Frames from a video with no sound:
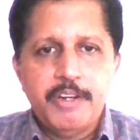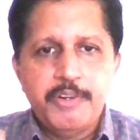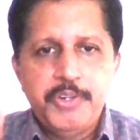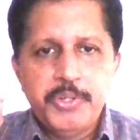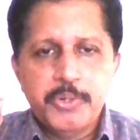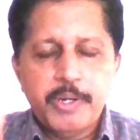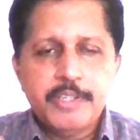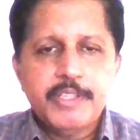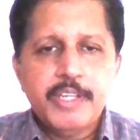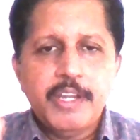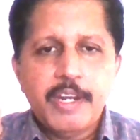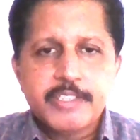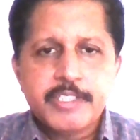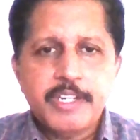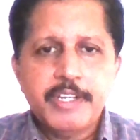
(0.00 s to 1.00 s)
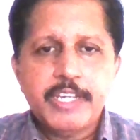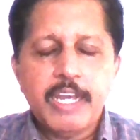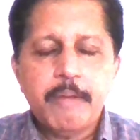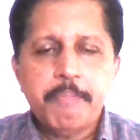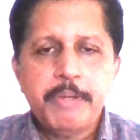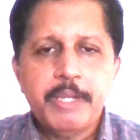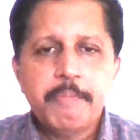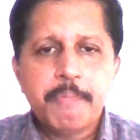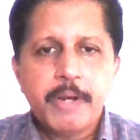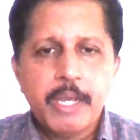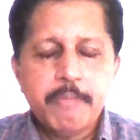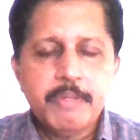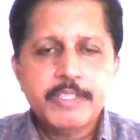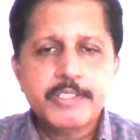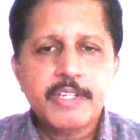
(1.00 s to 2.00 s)
During the election campaign,
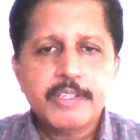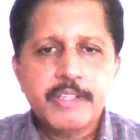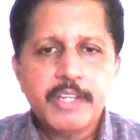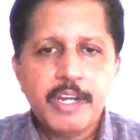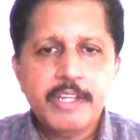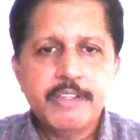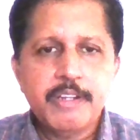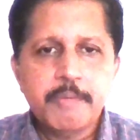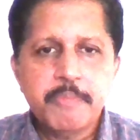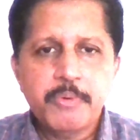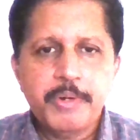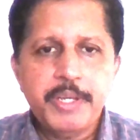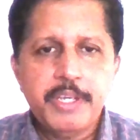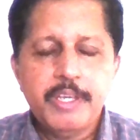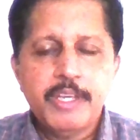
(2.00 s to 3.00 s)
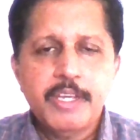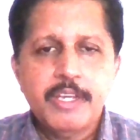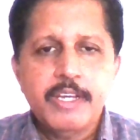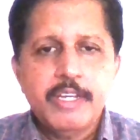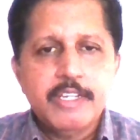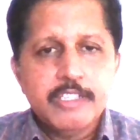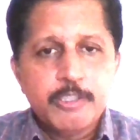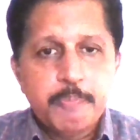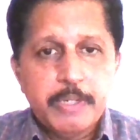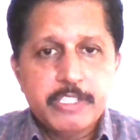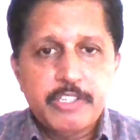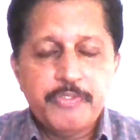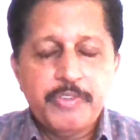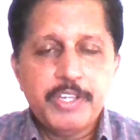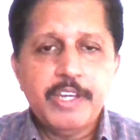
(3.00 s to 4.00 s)
Prime Minister Narendra Modi
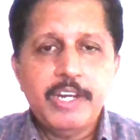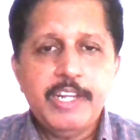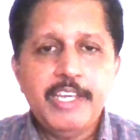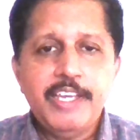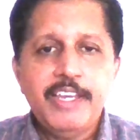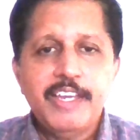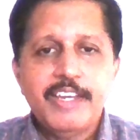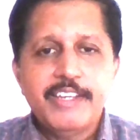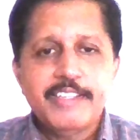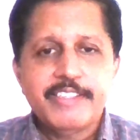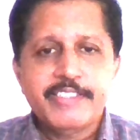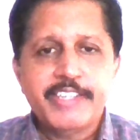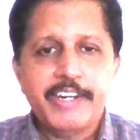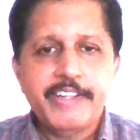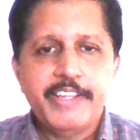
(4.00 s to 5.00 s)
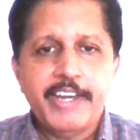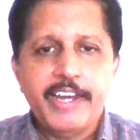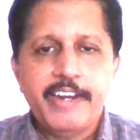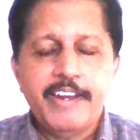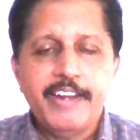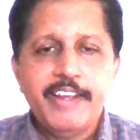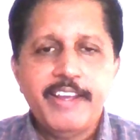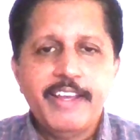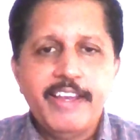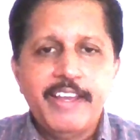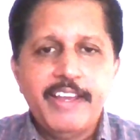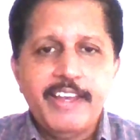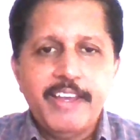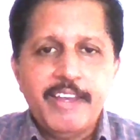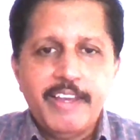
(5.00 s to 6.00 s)
specifically said that
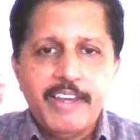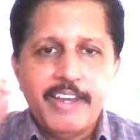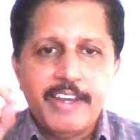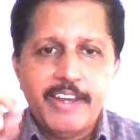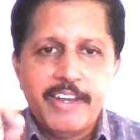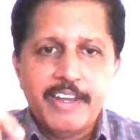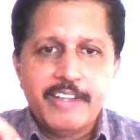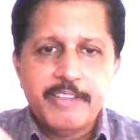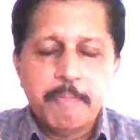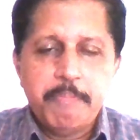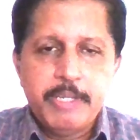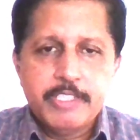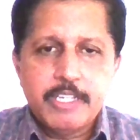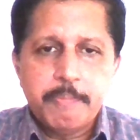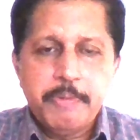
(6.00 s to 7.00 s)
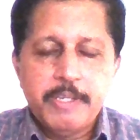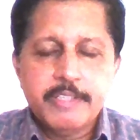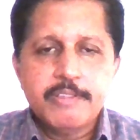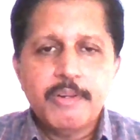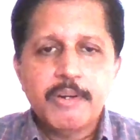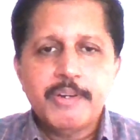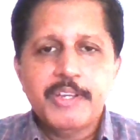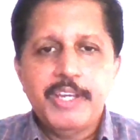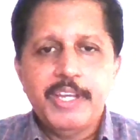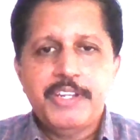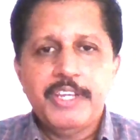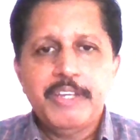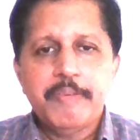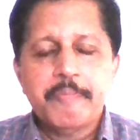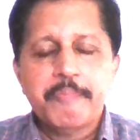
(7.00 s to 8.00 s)
the BJP is not
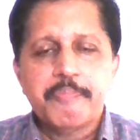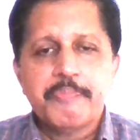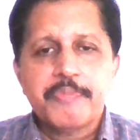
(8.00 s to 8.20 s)
getting